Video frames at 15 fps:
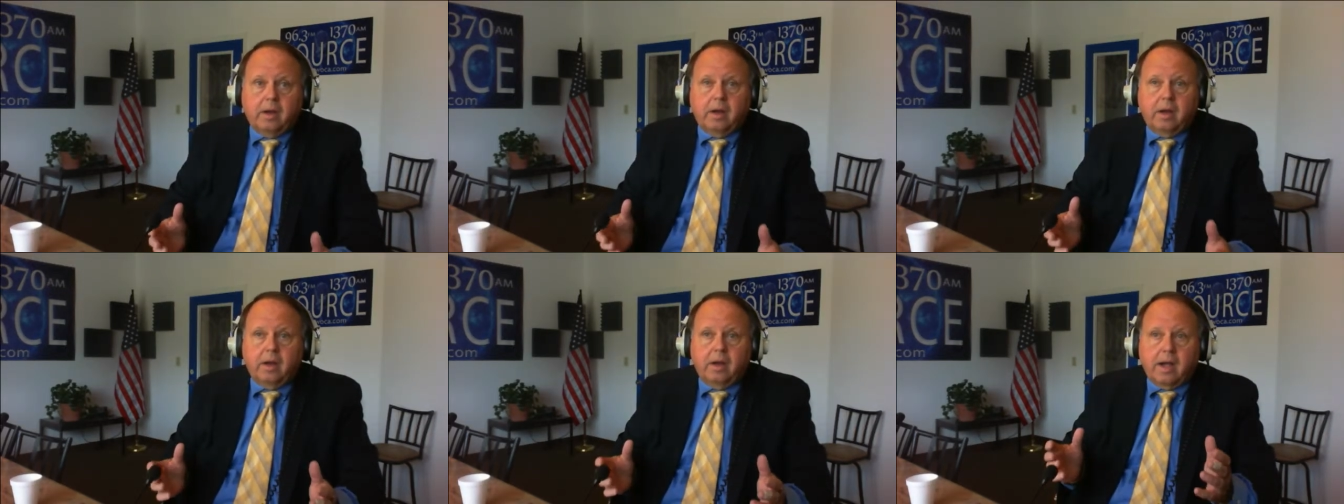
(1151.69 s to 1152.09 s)

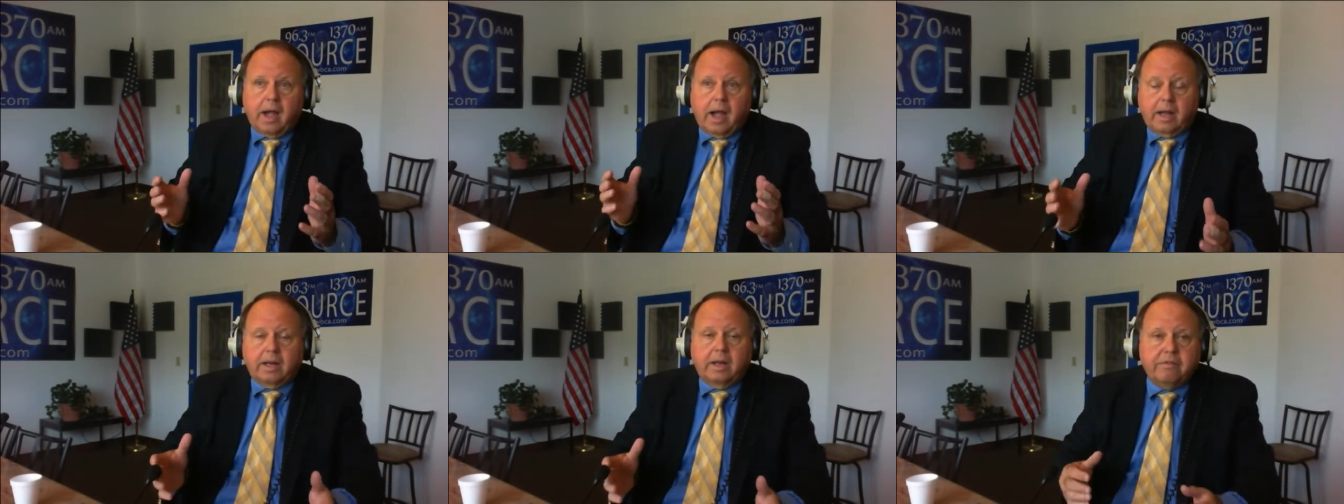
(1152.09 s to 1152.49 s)
uh,
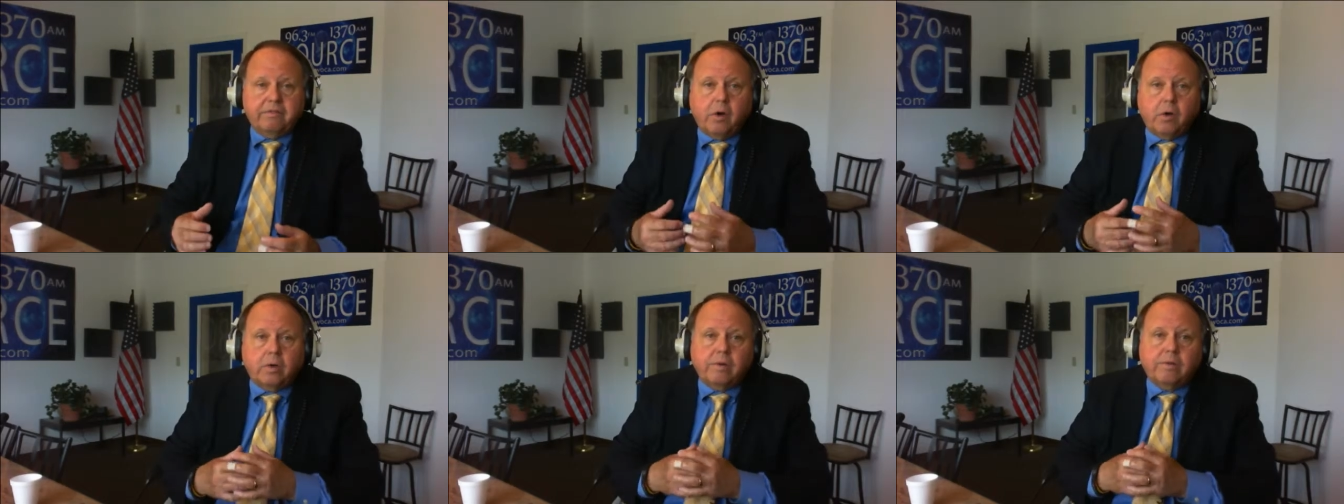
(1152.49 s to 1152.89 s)
I can
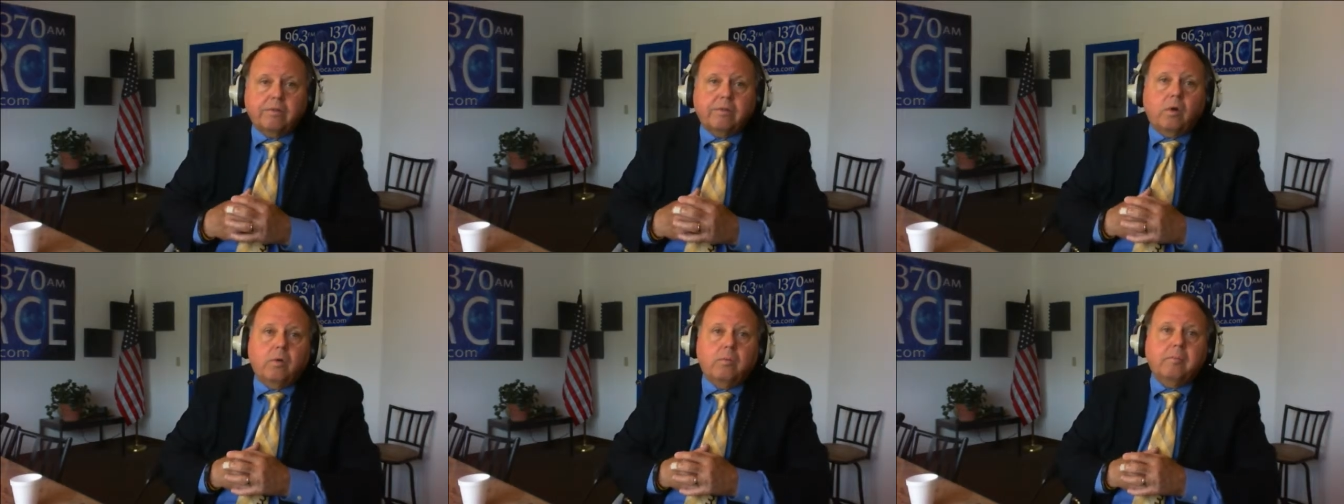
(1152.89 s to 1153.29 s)

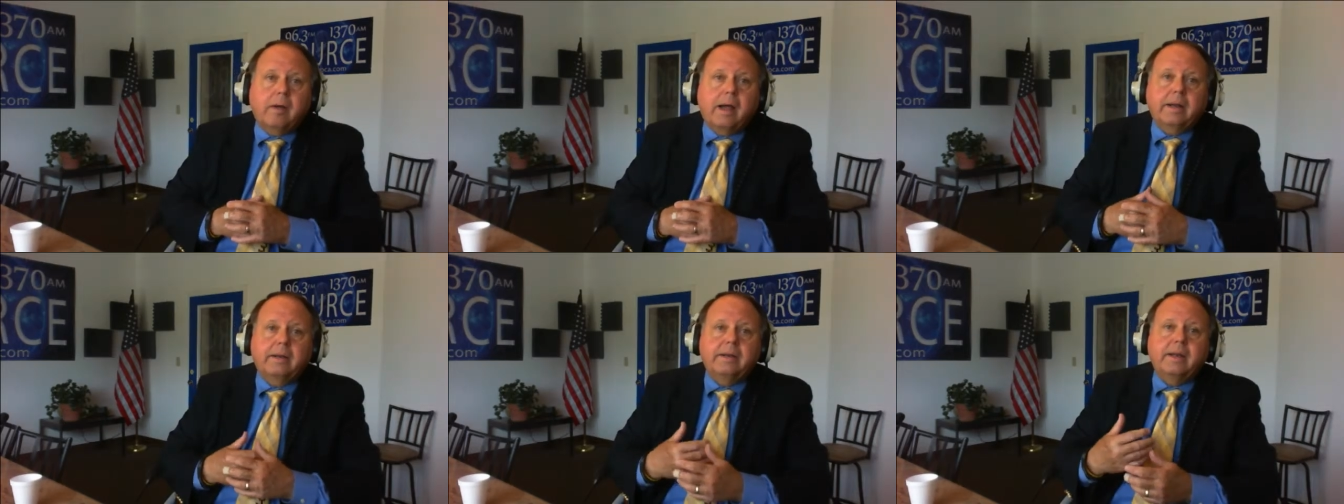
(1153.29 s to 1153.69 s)
focus on
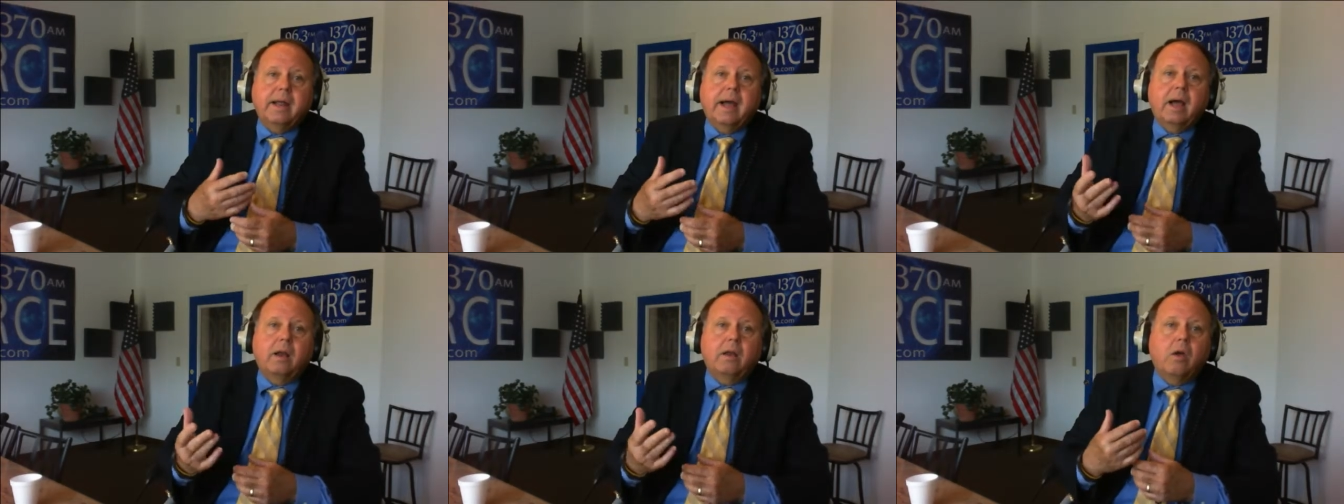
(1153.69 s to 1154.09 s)
my
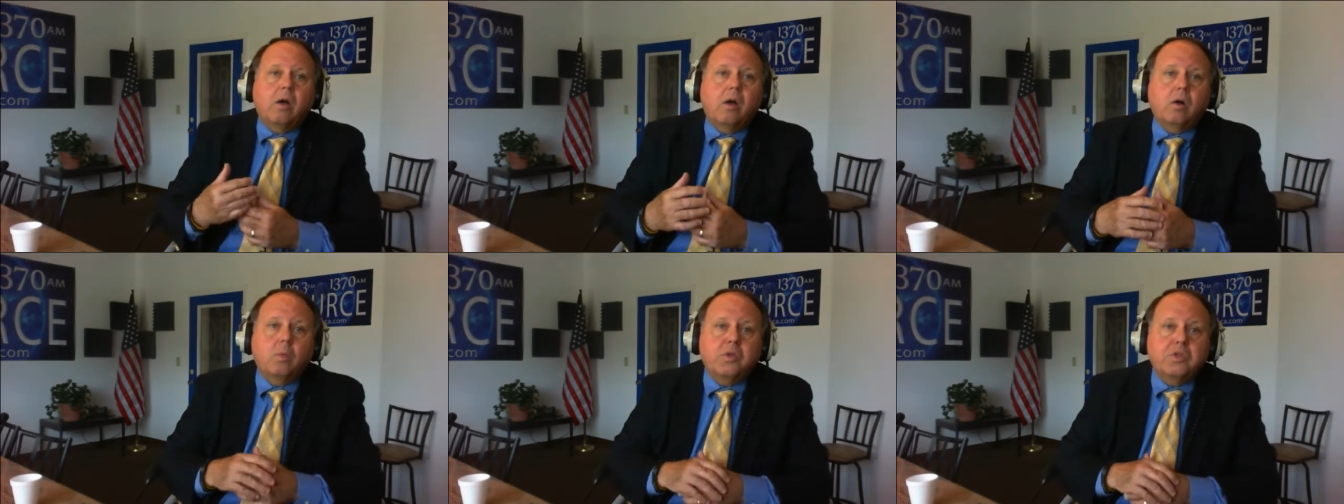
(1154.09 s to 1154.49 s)

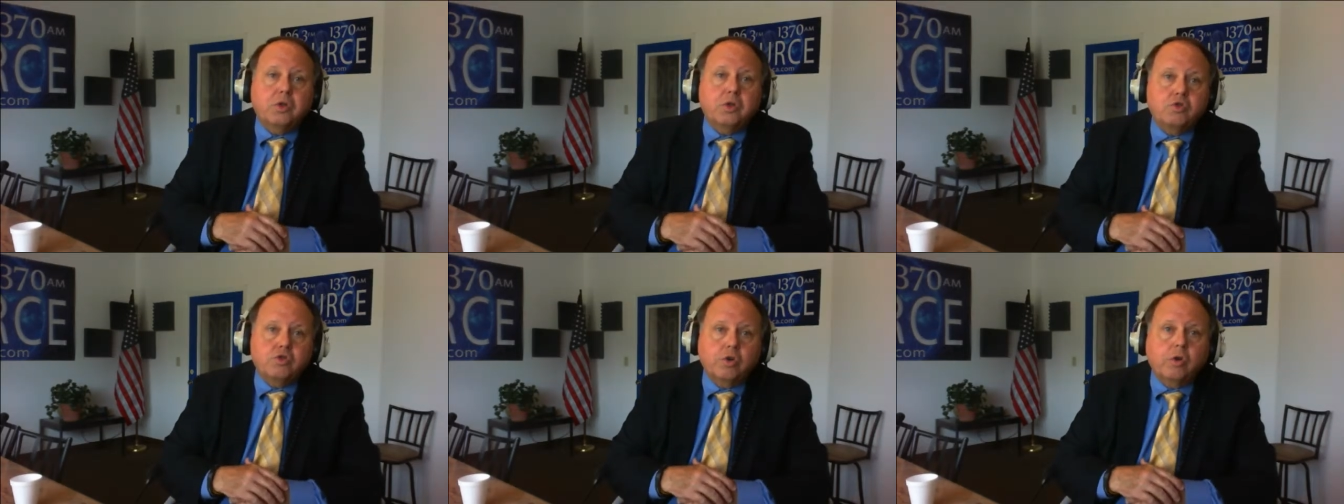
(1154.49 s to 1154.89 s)
dialogue
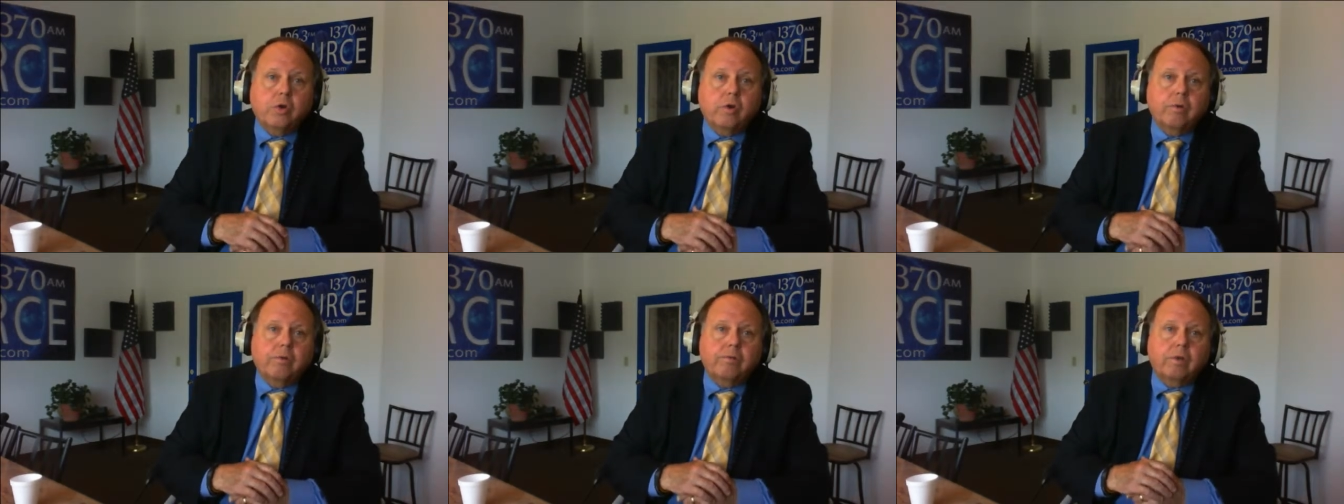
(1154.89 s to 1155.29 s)
with the
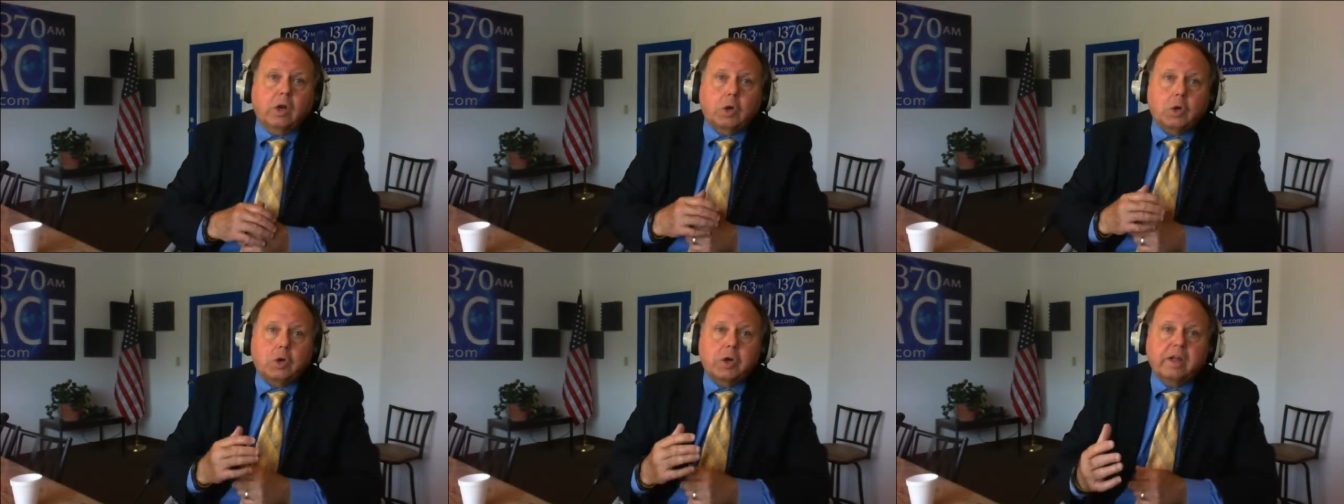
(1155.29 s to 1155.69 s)
jurors
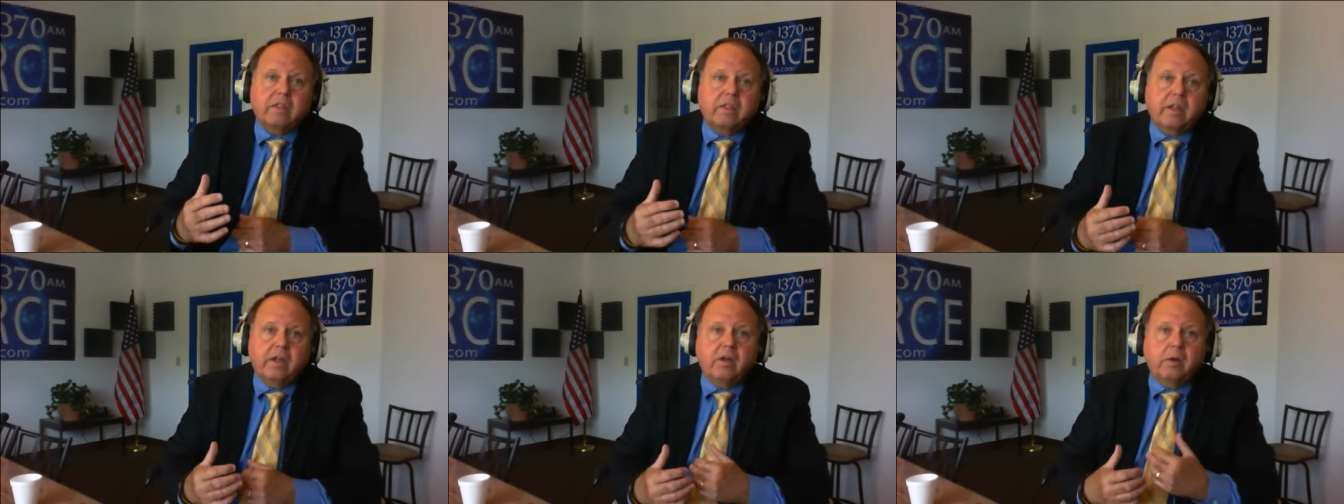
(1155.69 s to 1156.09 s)
and look
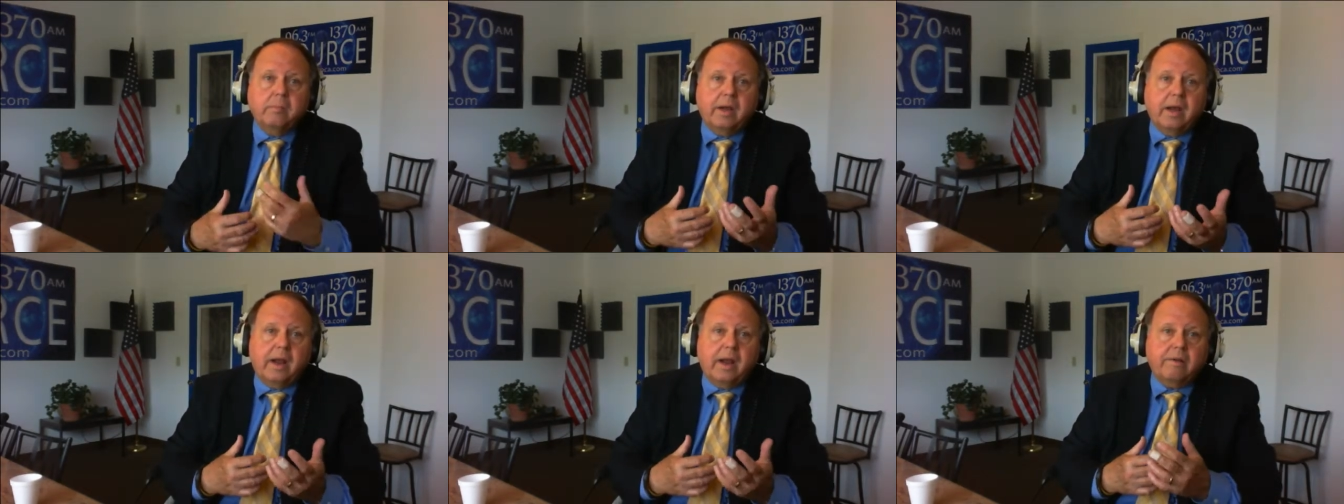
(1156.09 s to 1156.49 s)
at
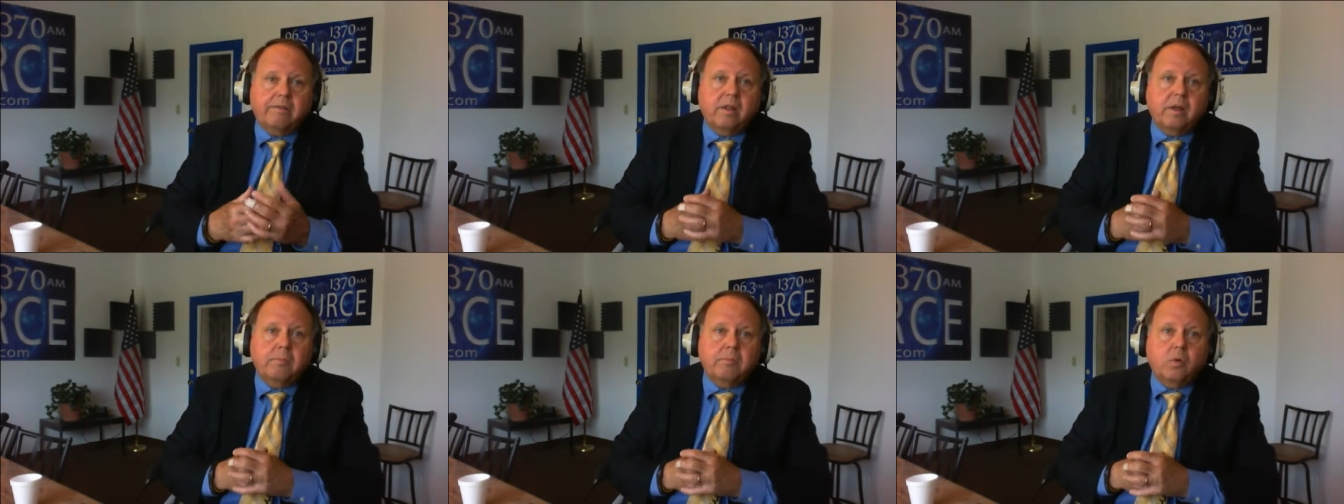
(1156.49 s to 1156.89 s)
them and
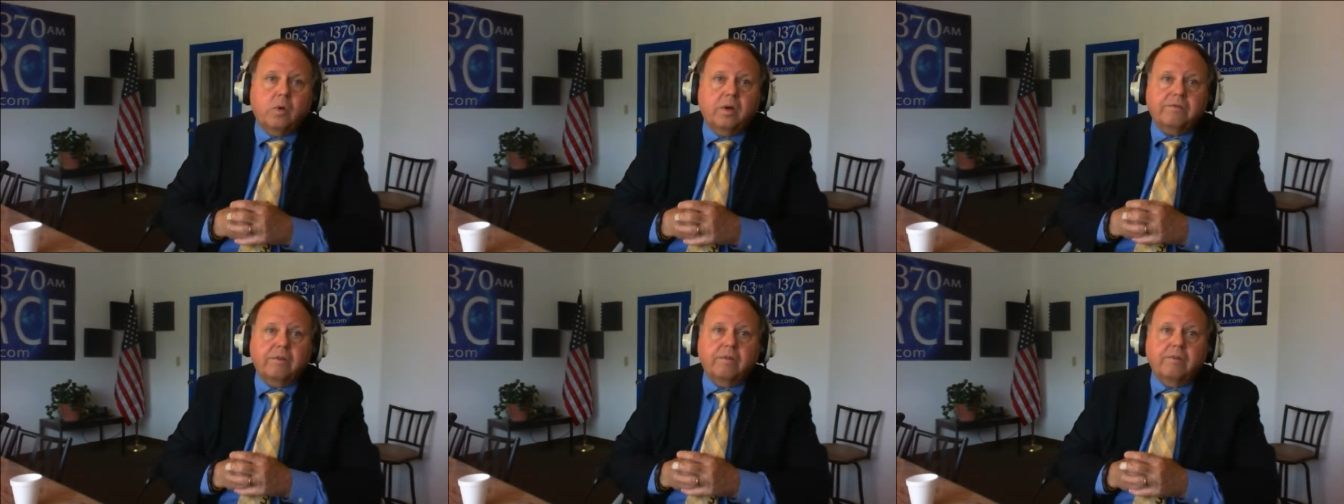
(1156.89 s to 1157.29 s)
ask them
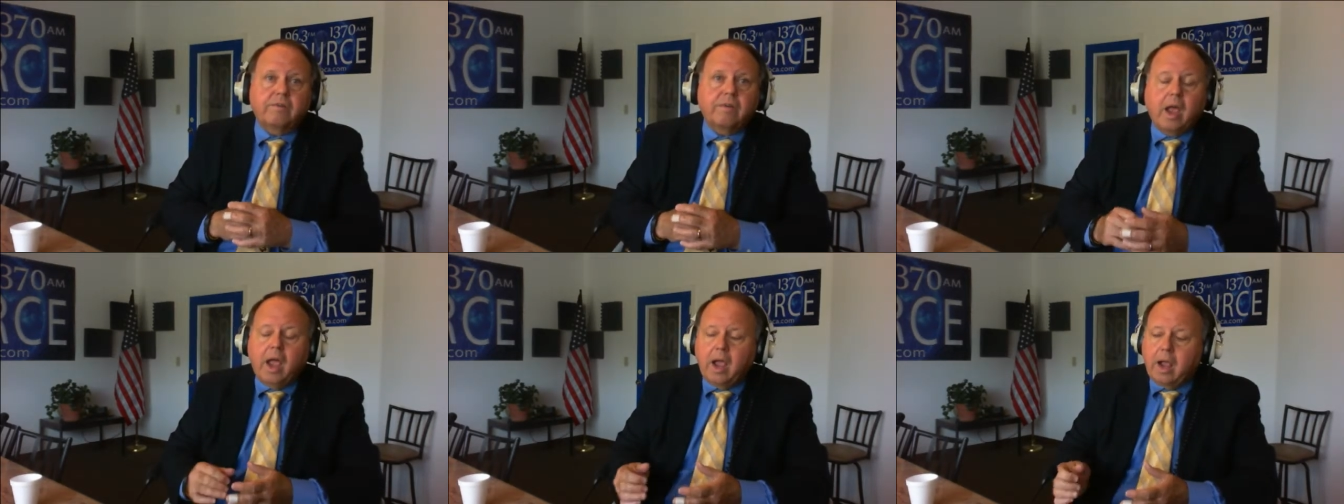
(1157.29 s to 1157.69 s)
questions.